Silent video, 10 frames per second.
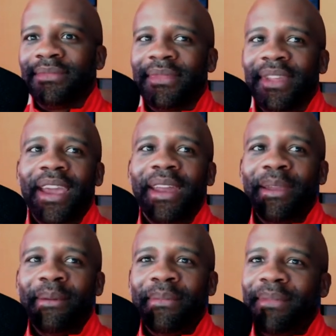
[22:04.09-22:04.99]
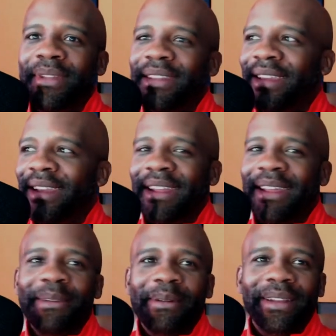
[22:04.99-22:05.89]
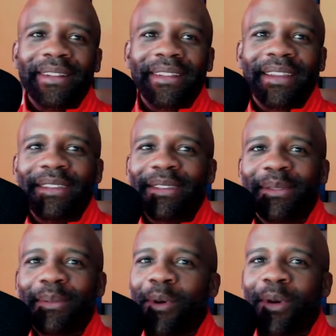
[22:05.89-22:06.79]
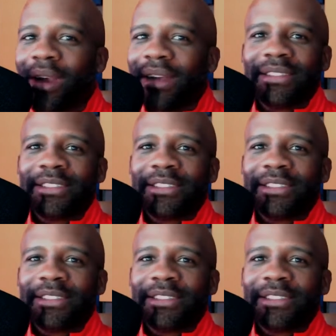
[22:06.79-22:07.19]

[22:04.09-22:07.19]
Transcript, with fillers: They got him in the end anyway, didn't they? He's a moron.